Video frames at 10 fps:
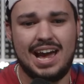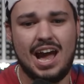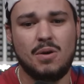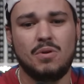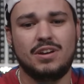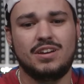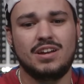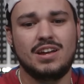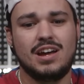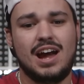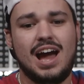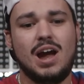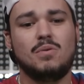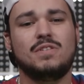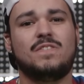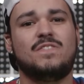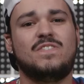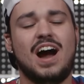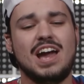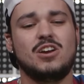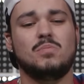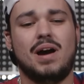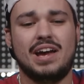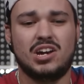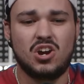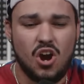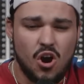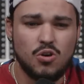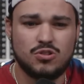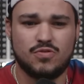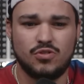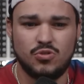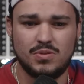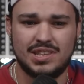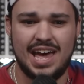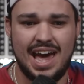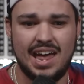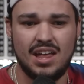I would I would fire my coach for doing that.